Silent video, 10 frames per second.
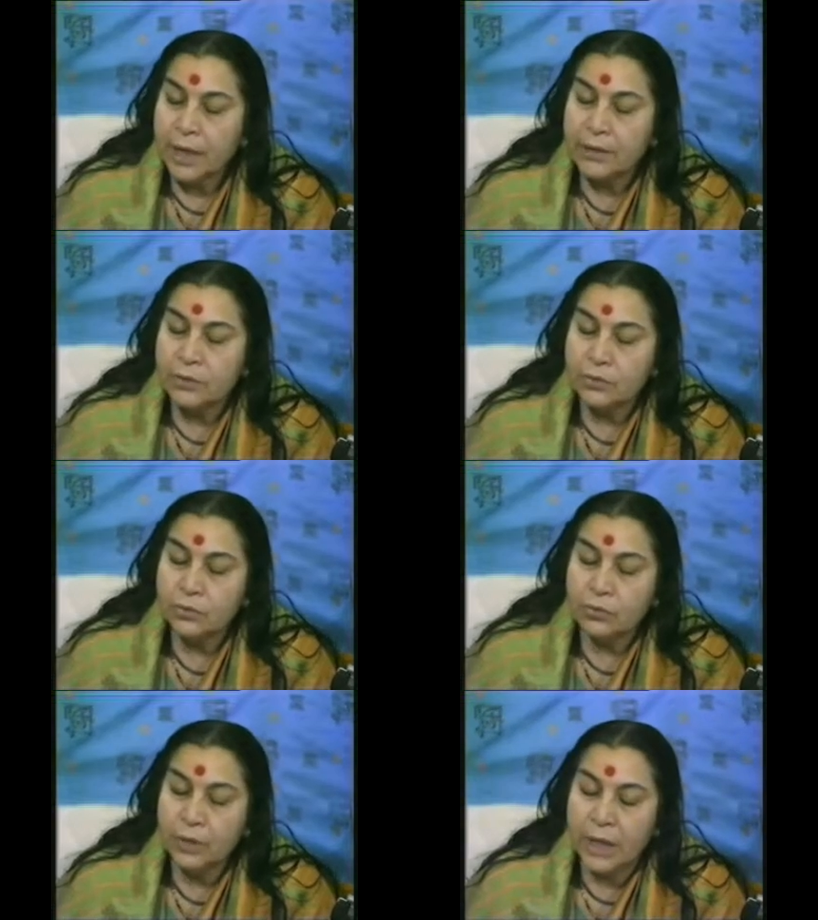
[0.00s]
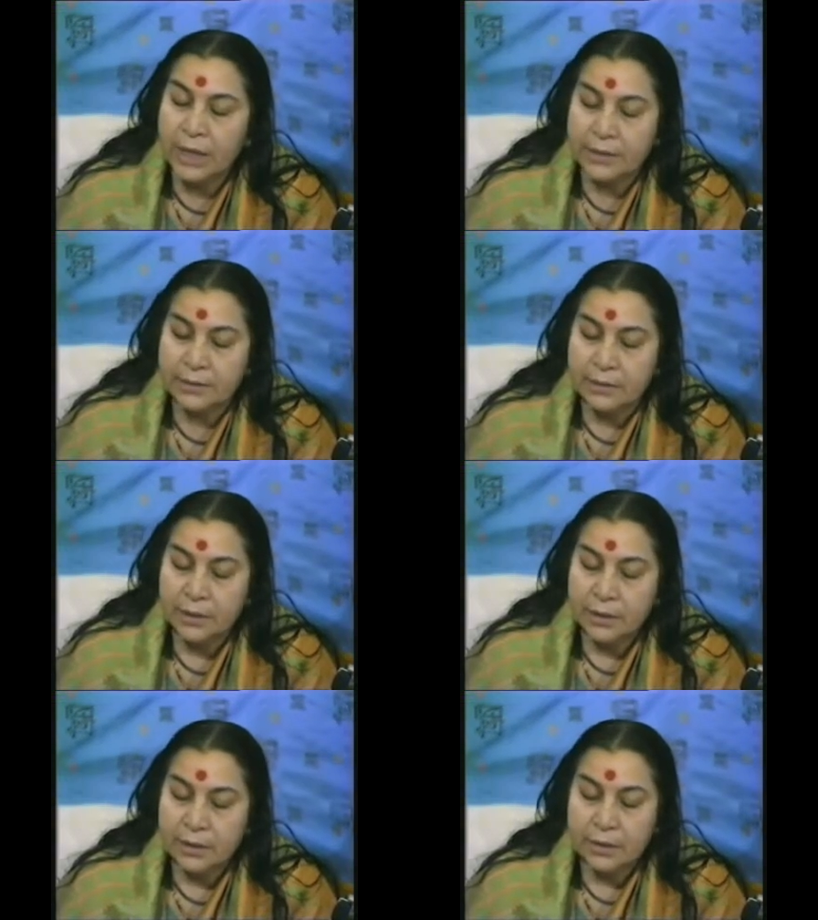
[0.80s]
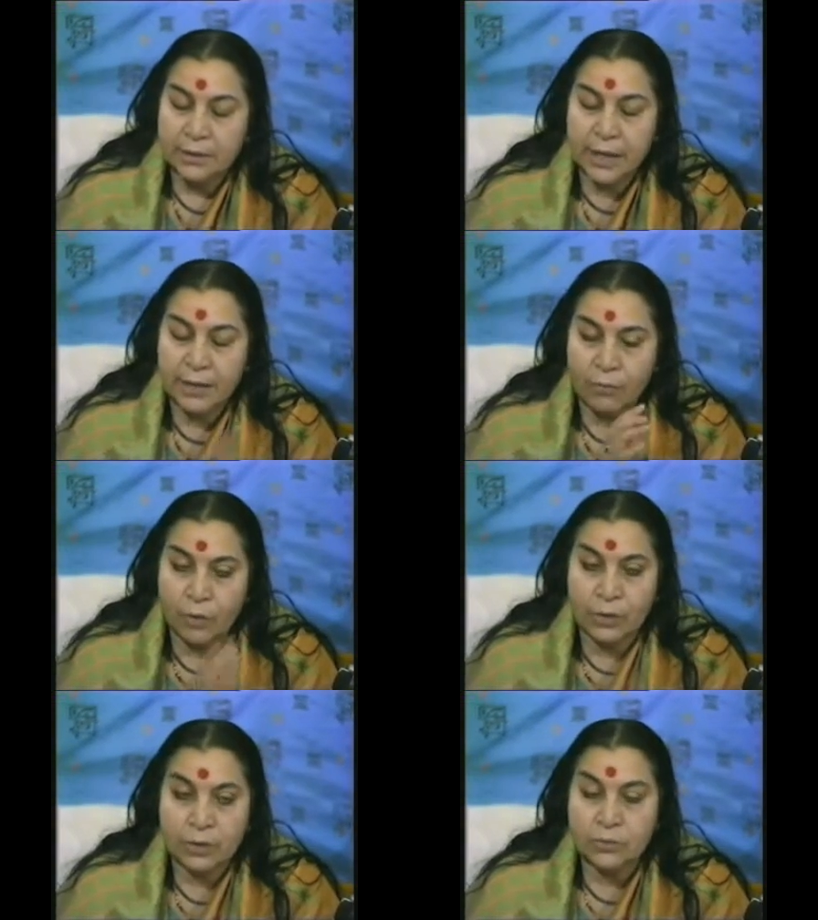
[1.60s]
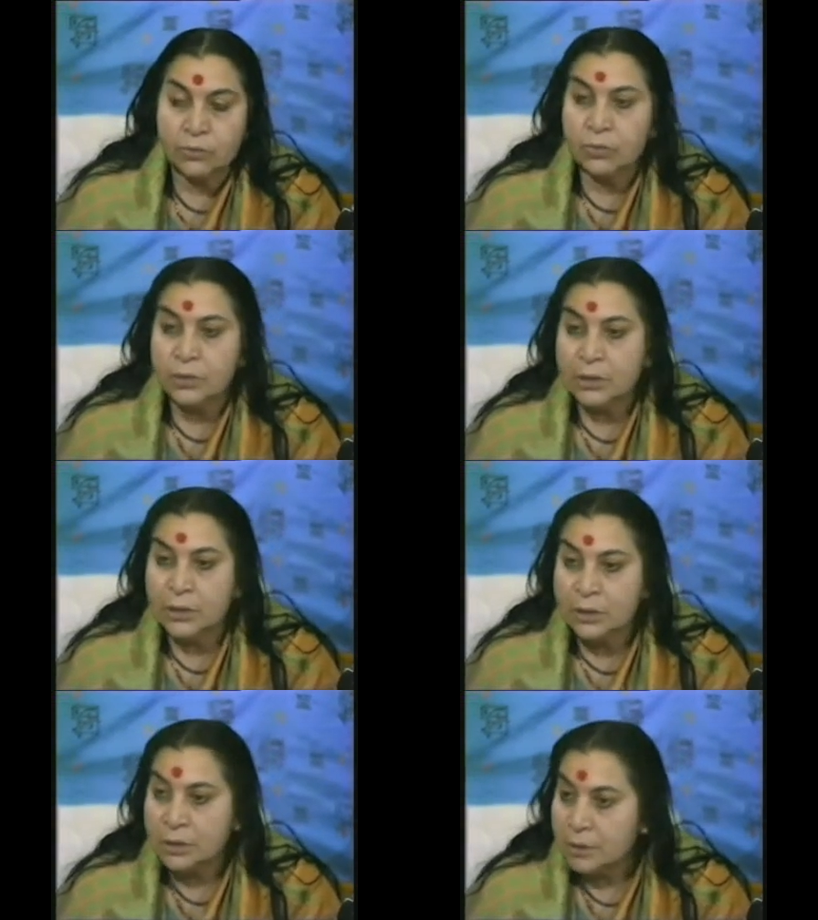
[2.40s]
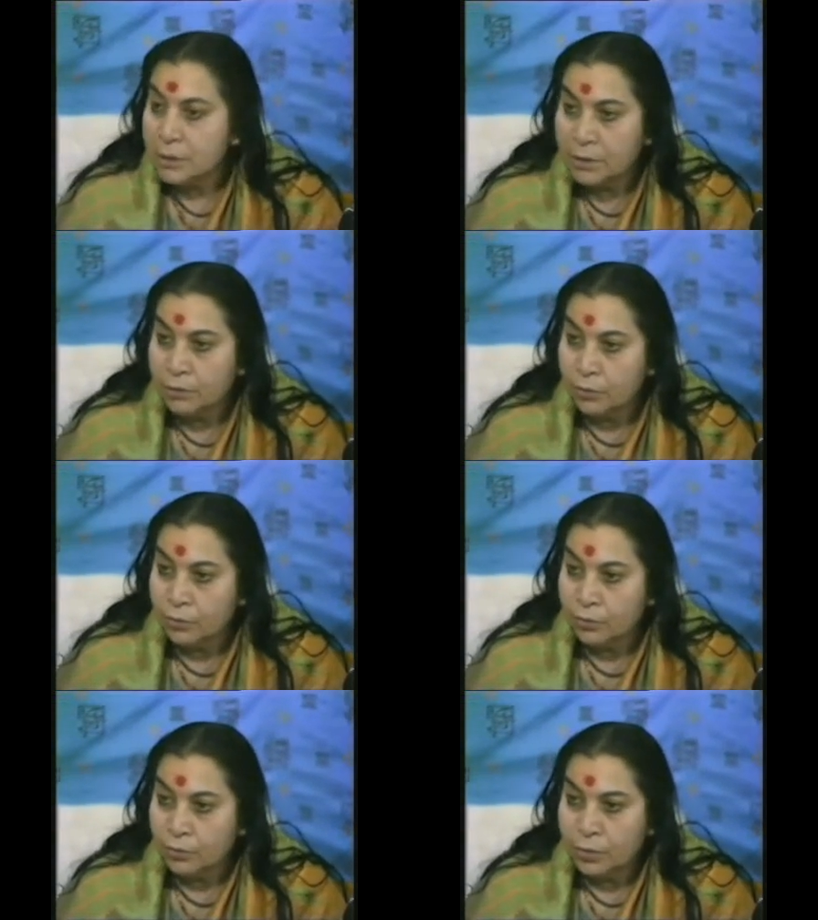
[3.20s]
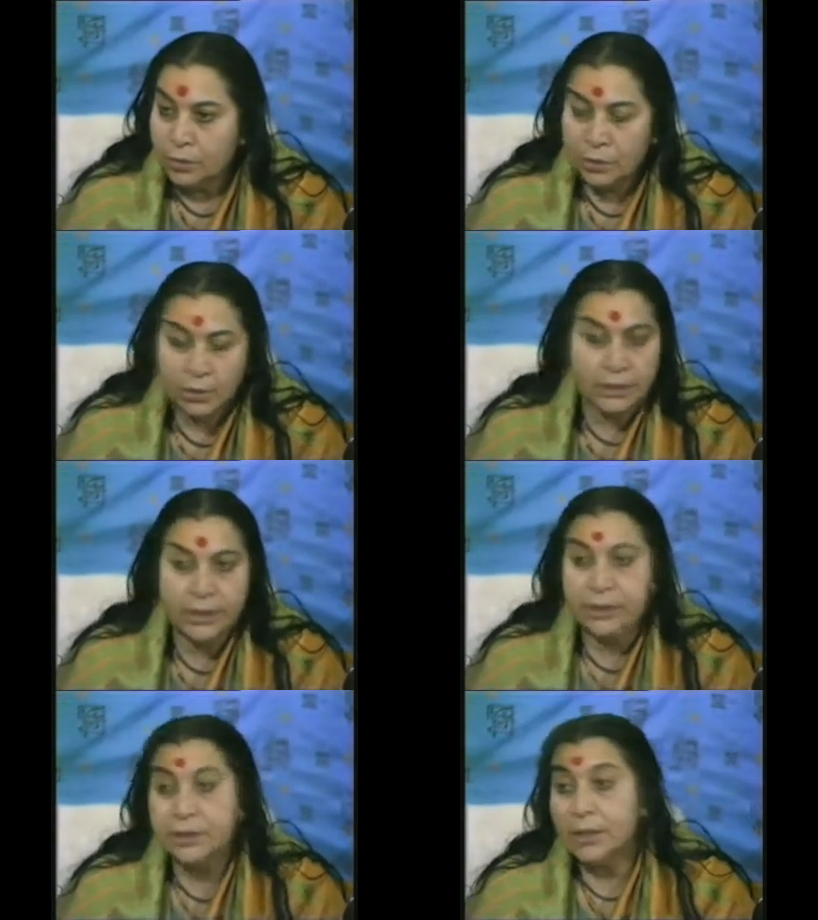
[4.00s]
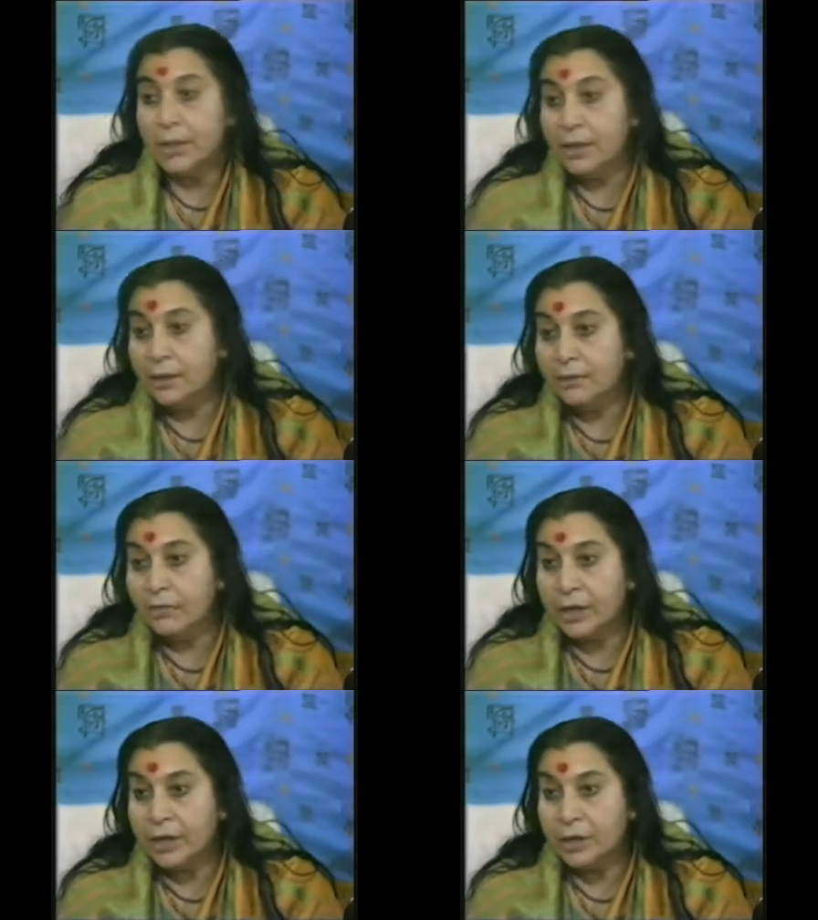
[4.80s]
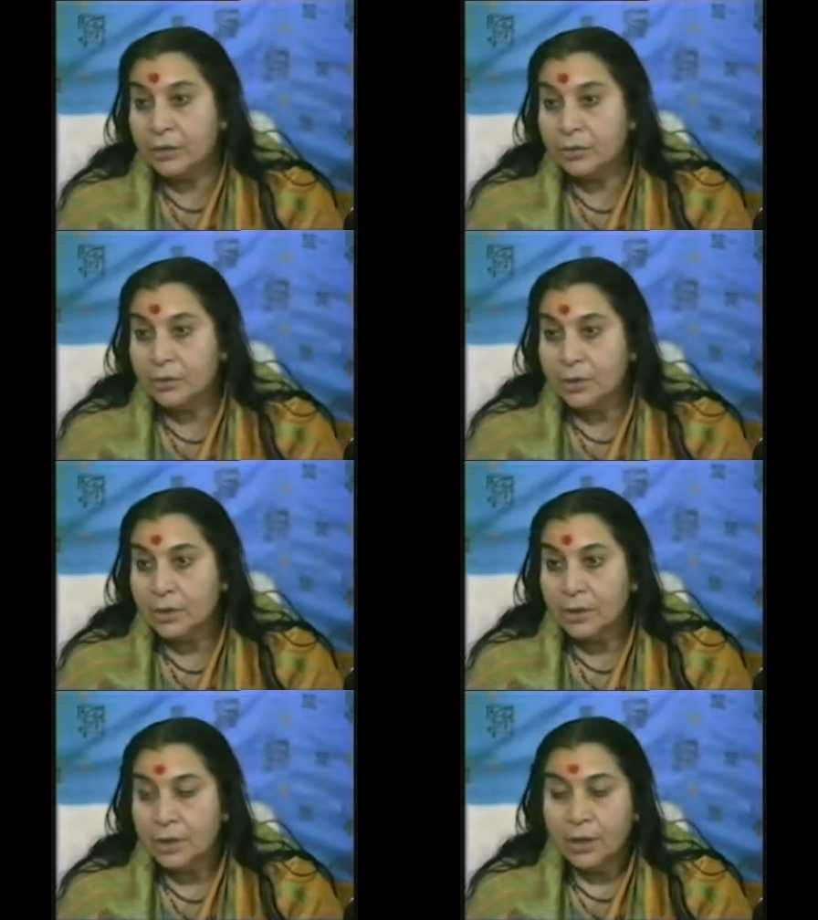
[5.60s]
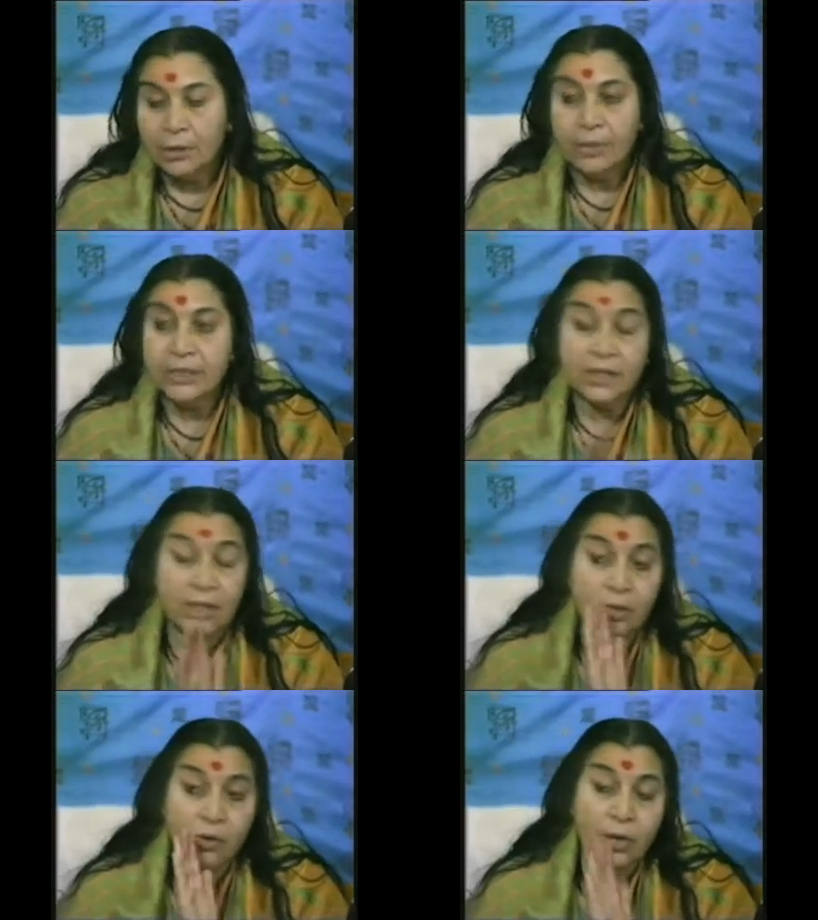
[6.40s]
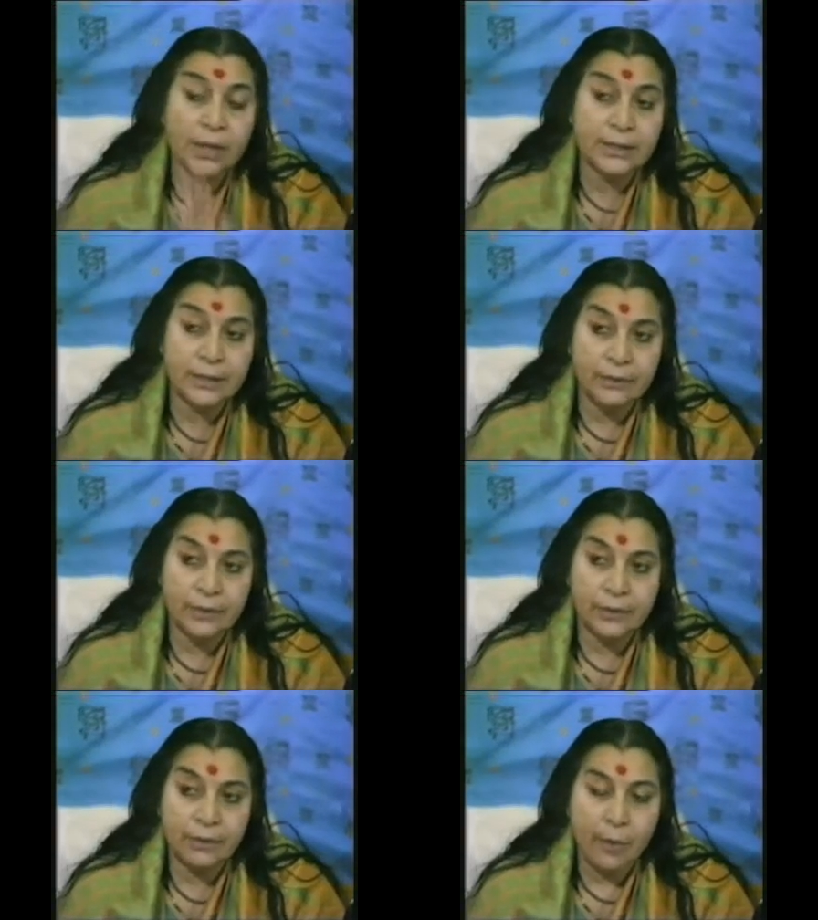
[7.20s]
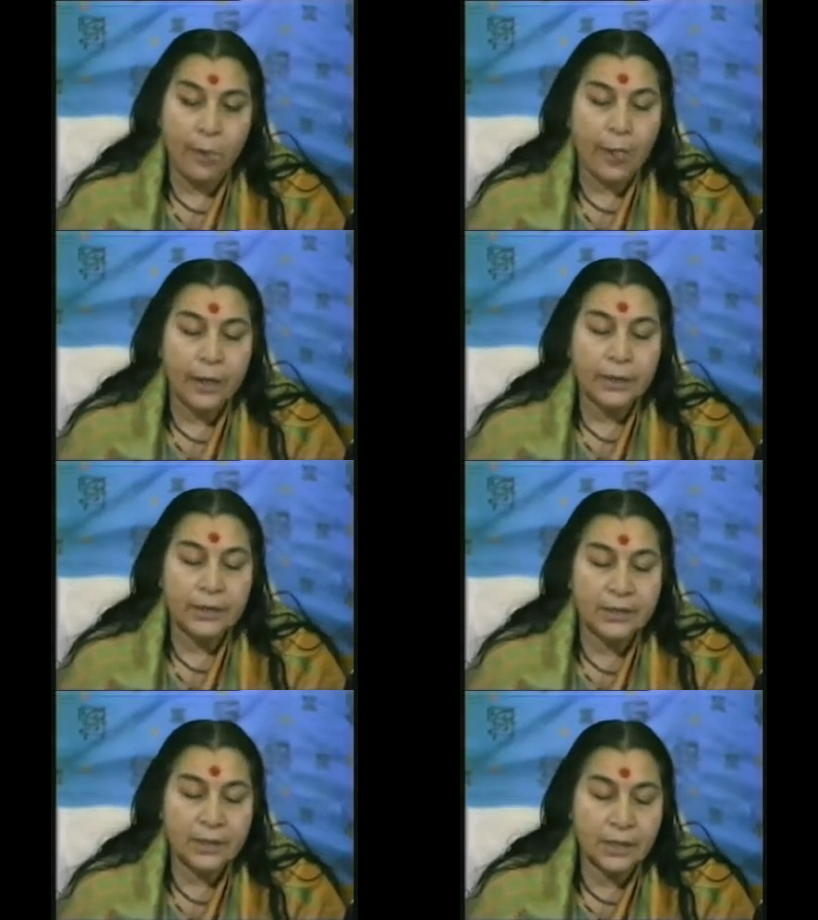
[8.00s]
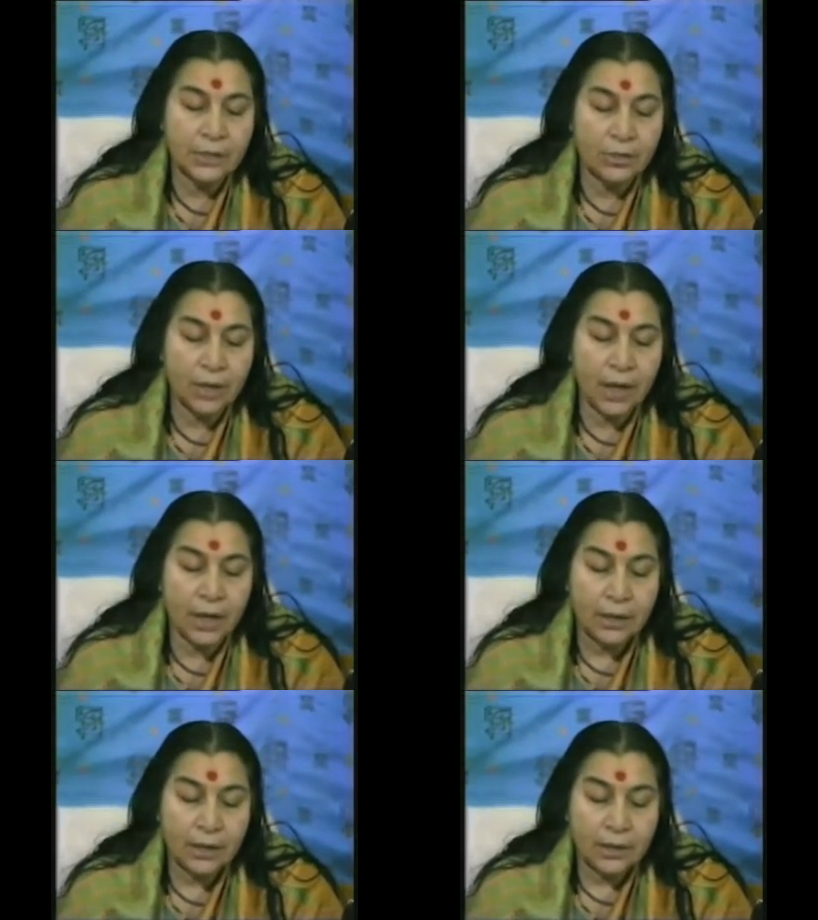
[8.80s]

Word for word: as soon as that water source is removed, it gets again dried up. But Sahaja Yoga is different. In Sahaja Yoga,